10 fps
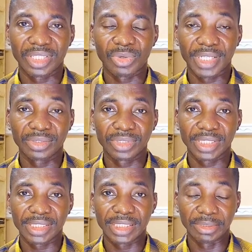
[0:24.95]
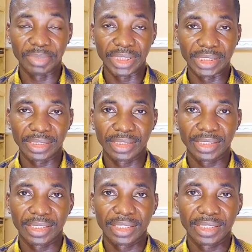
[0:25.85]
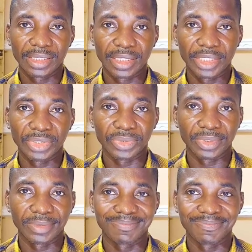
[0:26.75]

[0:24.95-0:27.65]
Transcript: otherwise known as TB. Stay tuned.